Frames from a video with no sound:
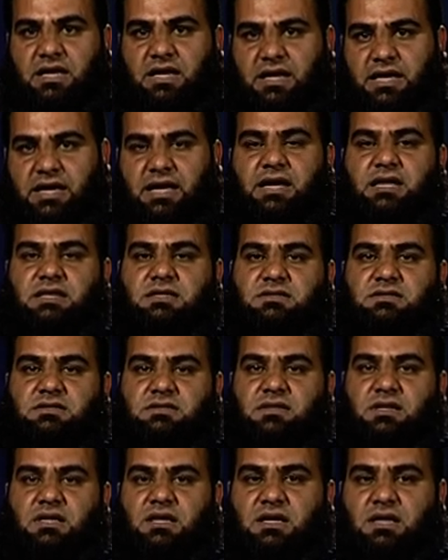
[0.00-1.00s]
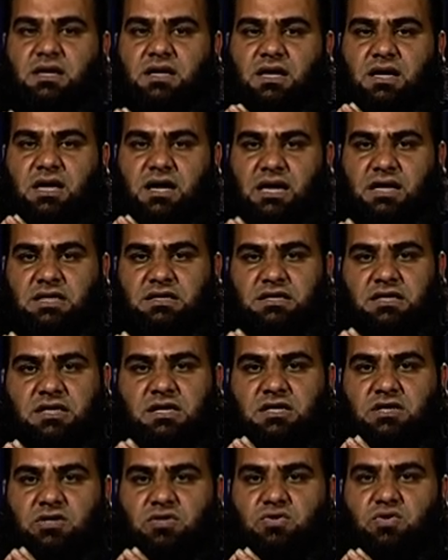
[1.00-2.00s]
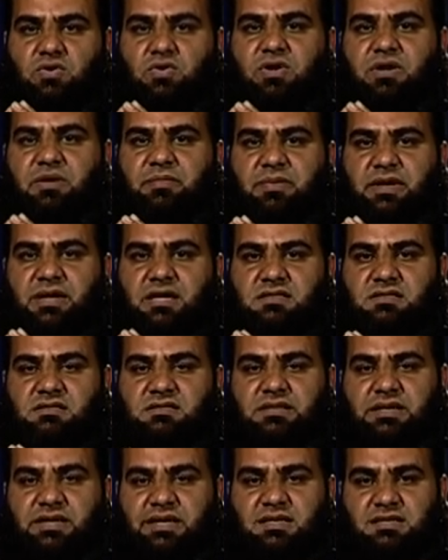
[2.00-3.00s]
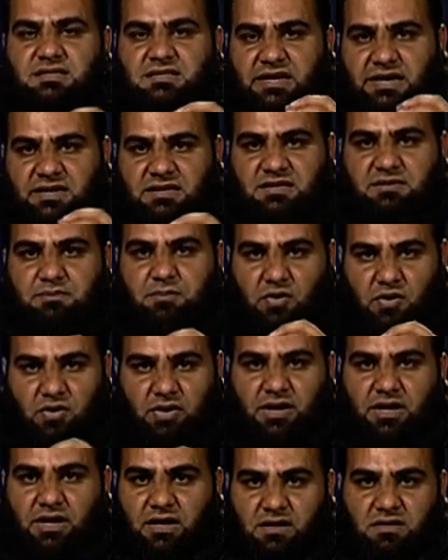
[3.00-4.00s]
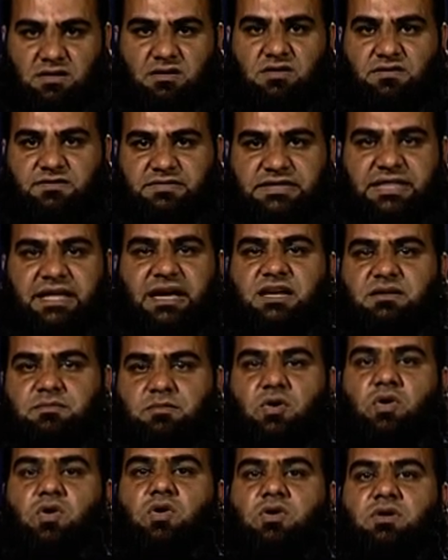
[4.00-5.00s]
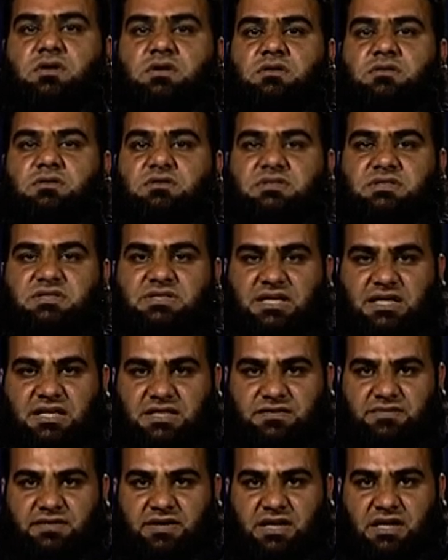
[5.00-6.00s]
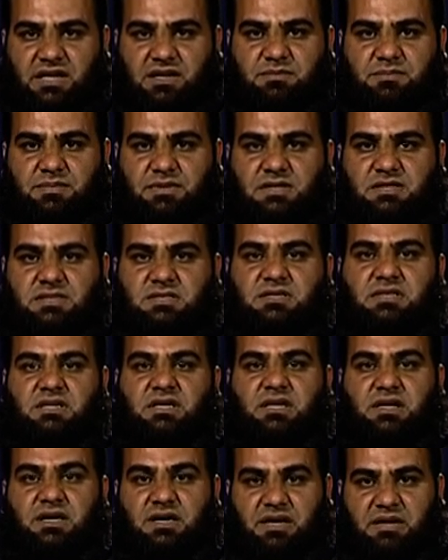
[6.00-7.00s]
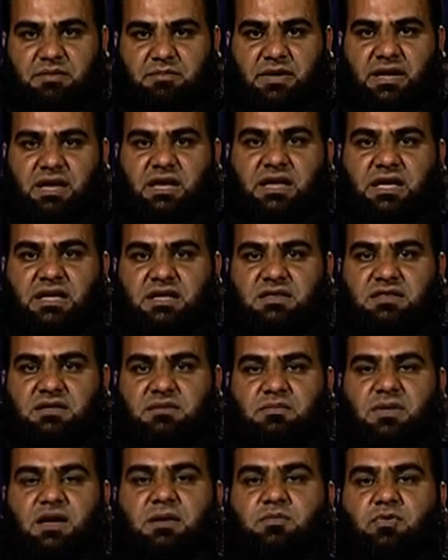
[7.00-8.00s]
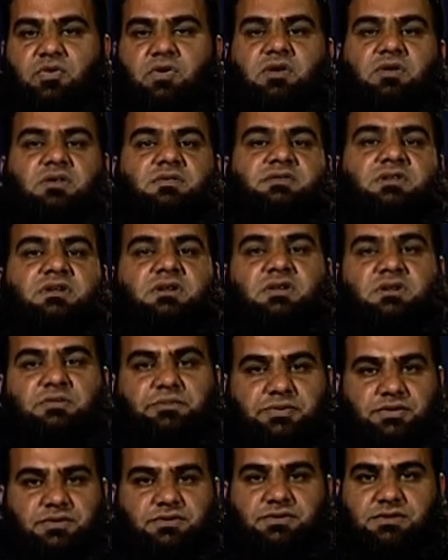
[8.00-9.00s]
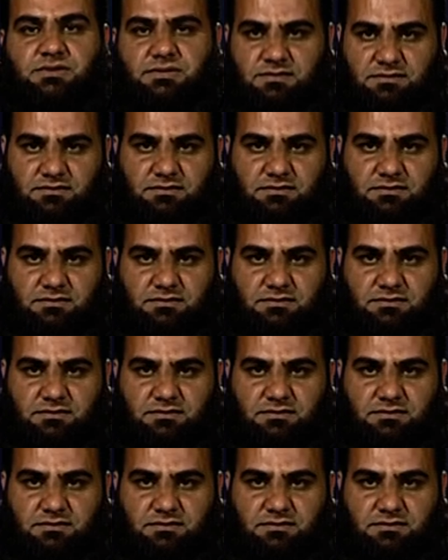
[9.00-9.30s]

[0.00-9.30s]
and until control remains inside the body of that block, these variables remain in the memory of the computer.